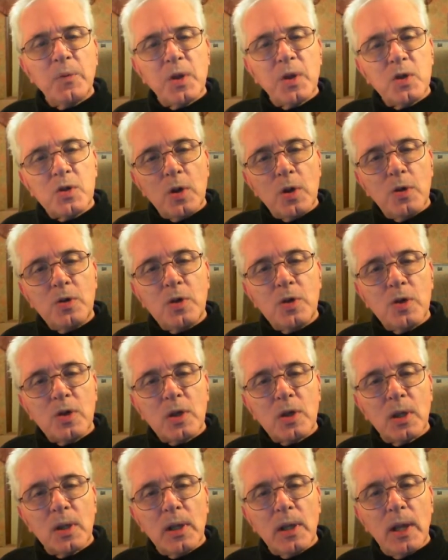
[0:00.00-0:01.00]
If the
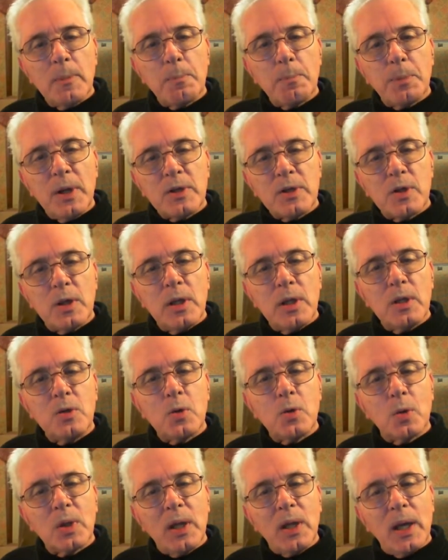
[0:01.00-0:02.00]
churches can let
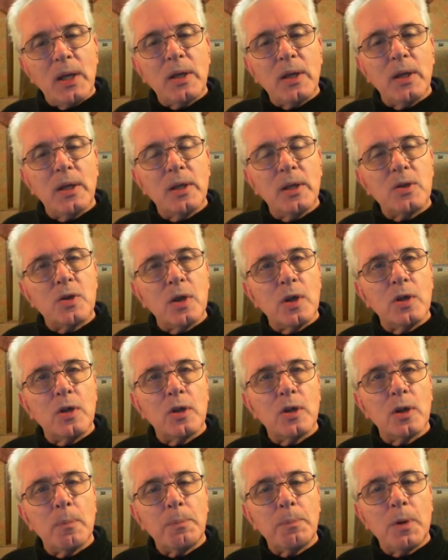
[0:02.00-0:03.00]
presidential candidates
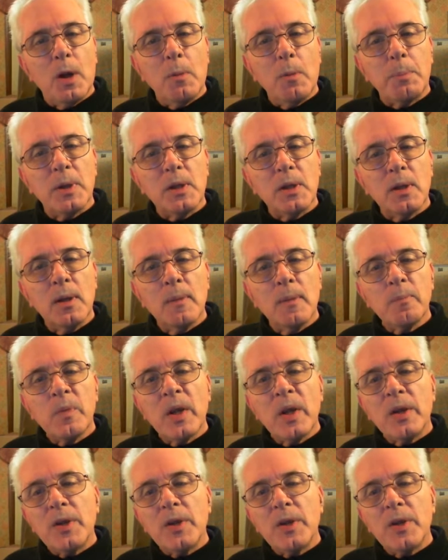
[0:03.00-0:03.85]
into the pulpit,